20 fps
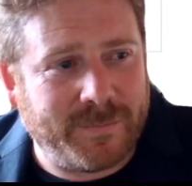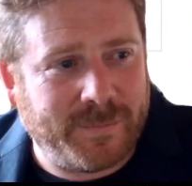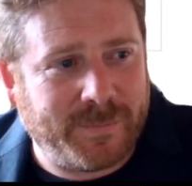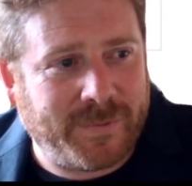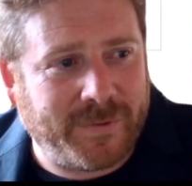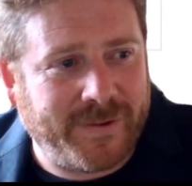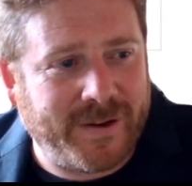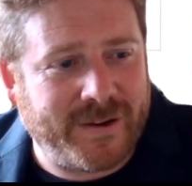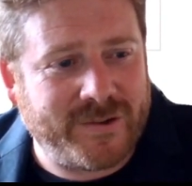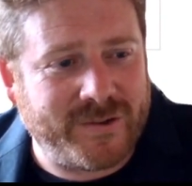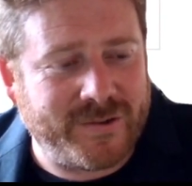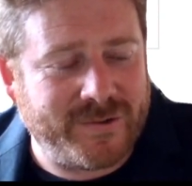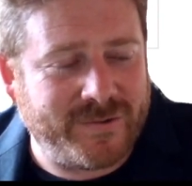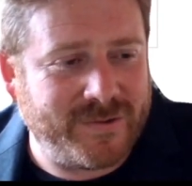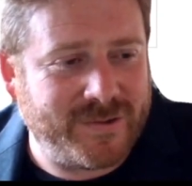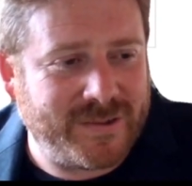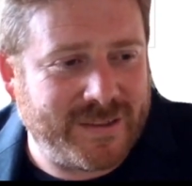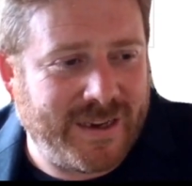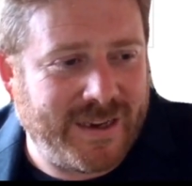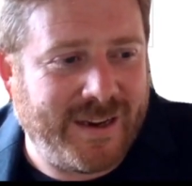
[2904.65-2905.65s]

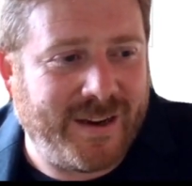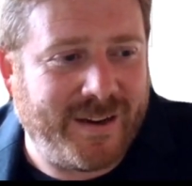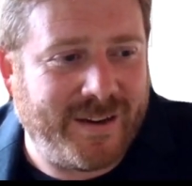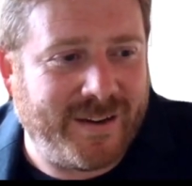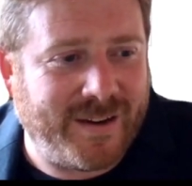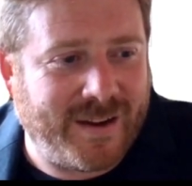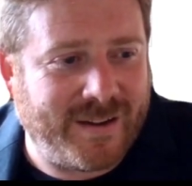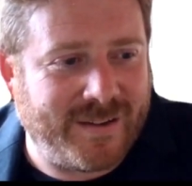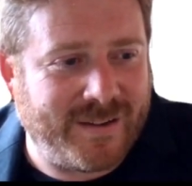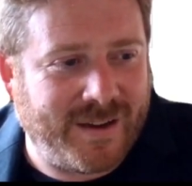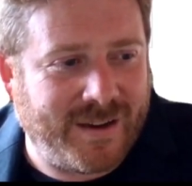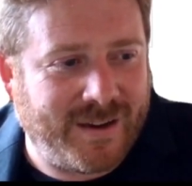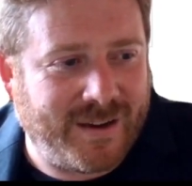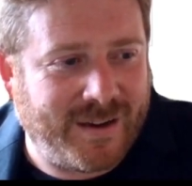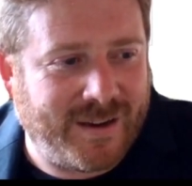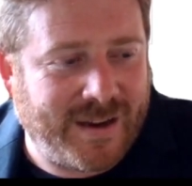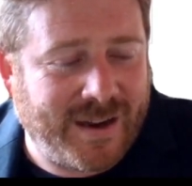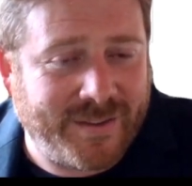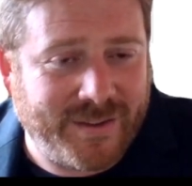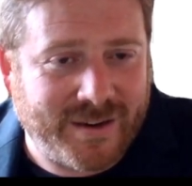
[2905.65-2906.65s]
professionals in
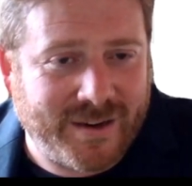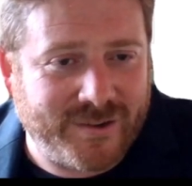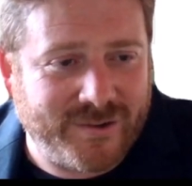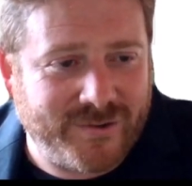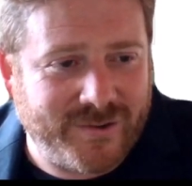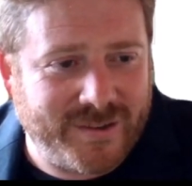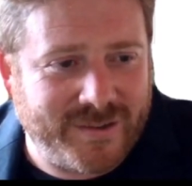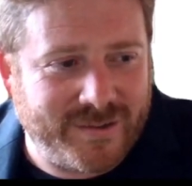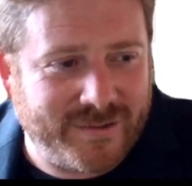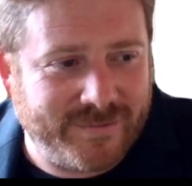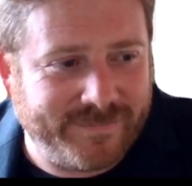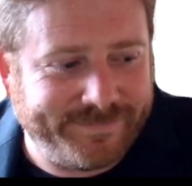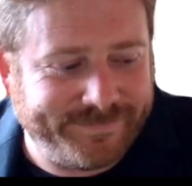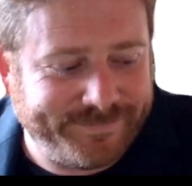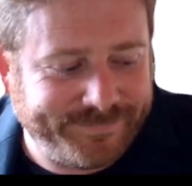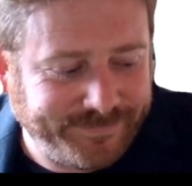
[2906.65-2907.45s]
other countries.